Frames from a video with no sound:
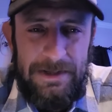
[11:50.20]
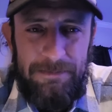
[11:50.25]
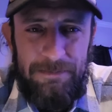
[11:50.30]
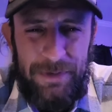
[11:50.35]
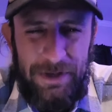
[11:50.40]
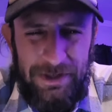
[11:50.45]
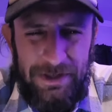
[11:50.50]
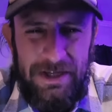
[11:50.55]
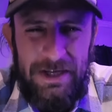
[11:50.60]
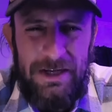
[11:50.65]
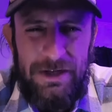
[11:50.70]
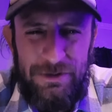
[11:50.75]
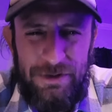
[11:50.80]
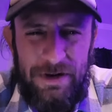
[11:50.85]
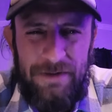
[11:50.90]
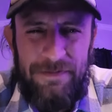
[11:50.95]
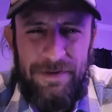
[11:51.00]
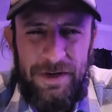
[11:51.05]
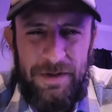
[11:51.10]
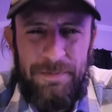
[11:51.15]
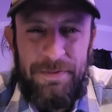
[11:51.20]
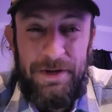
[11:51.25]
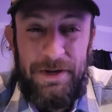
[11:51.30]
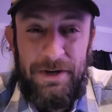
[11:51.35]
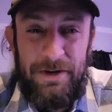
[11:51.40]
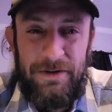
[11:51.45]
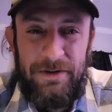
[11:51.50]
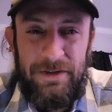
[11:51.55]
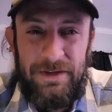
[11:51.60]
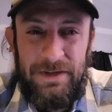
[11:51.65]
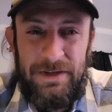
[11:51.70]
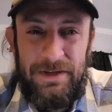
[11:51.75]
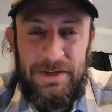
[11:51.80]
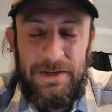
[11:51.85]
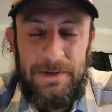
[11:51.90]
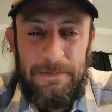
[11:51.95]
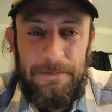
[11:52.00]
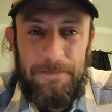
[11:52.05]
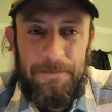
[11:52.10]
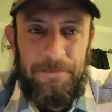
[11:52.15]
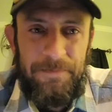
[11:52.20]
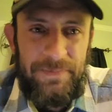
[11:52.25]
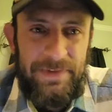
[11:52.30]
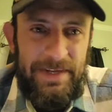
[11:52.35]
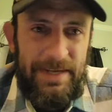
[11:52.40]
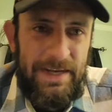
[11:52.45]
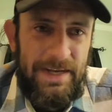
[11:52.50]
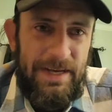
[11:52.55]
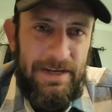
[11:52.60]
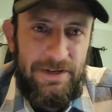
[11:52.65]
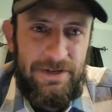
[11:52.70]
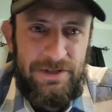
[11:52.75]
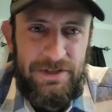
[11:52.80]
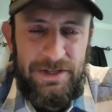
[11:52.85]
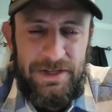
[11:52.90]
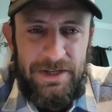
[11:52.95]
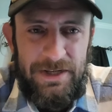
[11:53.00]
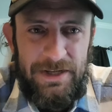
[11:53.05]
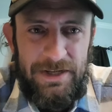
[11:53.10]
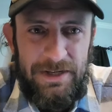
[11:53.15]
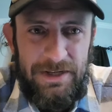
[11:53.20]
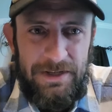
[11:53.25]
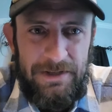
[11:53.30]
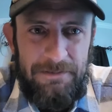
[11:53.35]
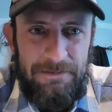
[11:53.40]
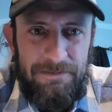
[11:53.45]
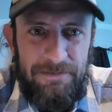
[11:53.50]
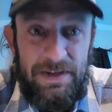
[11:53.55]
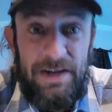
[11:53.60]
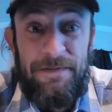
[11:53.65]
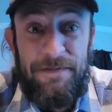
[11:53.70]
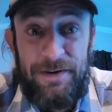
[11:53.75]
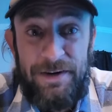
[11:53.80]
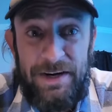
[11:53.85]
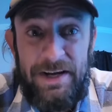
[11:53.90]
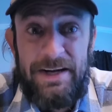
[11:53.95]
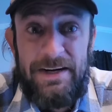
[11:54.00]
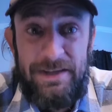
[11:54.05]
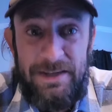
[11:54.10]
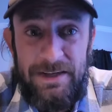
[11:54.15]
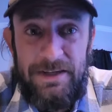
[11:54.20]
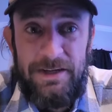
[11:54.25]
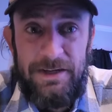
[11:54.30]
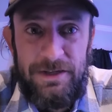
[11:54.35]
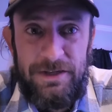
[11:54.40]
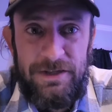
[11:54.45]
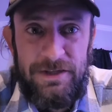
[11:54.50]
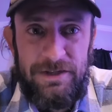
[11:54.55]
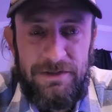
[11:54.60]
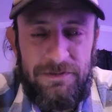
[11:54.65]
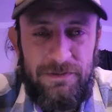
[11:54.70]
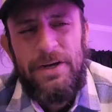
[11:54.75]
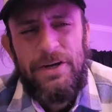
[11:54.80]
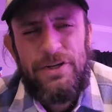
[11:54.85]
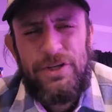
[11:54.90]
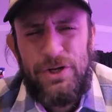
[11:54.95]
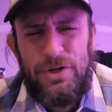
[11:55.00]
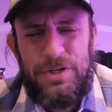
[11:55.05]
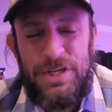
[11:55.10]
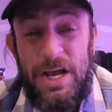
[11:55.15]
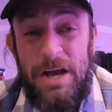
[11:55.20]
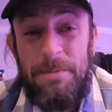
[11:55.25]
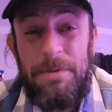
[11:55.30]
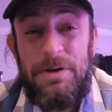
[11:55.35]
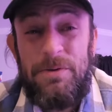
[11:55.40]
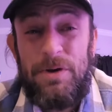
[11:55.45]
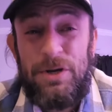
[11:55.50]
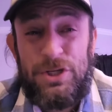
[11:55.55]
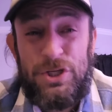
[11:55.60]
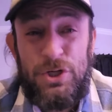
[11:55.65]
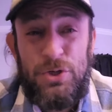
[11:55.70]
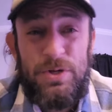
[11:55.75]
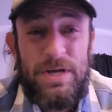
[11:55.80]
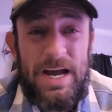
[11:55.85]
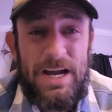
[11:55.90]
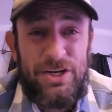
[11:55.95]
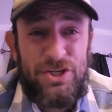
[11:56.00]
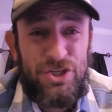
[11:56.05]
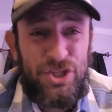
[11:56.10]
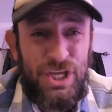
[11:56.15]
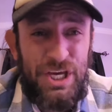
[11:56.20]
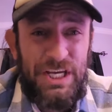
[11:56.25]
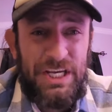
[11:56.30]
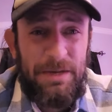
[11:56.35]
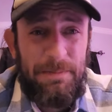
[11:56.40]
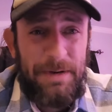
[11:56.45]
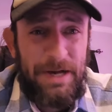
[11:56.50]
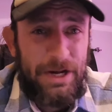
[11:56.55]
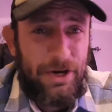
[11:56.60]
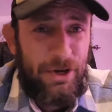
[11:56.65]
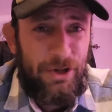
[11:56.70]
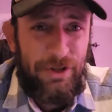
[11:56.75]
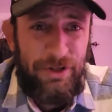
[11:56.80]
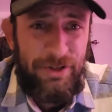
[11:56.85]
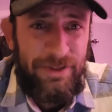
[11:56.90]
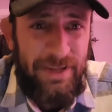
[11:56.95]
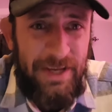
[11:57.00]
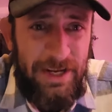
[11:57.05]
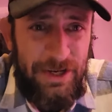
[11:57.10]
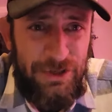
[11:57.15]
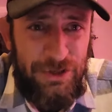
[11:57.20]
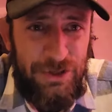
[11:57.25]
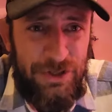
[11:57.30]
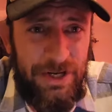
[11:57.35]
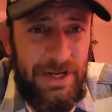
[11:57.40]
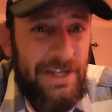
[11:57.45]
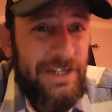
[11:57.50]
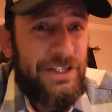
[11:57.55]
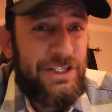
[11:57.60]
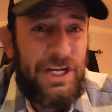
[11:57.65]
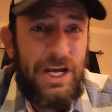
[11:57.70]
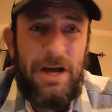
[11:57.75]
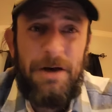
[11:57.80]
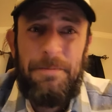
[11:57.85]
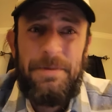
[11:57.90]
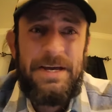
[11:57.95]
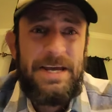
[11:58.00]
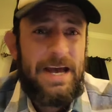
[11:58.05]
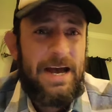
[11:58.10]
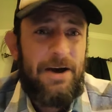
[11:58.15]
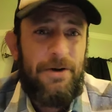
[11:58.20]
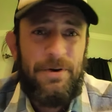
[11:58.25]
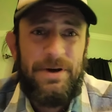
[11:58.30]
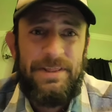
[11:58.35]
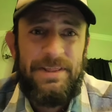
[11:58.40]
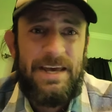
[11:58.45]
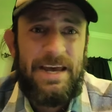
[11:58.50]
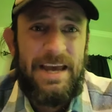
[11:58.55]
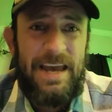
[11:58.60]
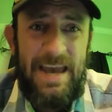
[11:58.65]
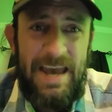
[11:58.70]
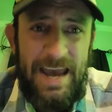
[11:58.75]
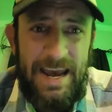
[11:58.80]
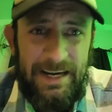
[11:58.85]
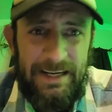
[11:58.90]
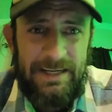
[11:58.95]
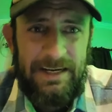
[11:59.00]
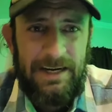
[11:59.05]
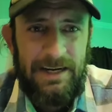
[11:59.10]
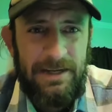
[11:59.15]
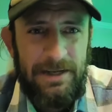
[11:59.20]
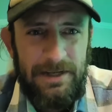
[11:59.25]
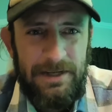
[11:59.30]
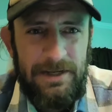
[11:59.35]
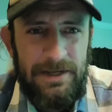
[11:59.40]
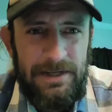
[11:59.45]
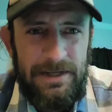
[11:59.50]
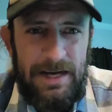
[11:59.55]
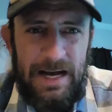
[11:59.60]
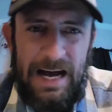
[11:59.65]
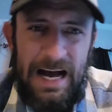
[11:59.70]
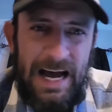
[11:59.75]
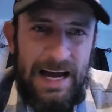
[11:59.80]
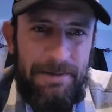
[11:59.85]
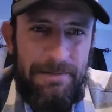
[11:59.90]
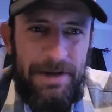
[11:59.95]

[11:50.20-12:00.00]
But King Griffin apparently has uh, different ideas for it. So tell me what you guys think about all of this. Tell me how in the heck I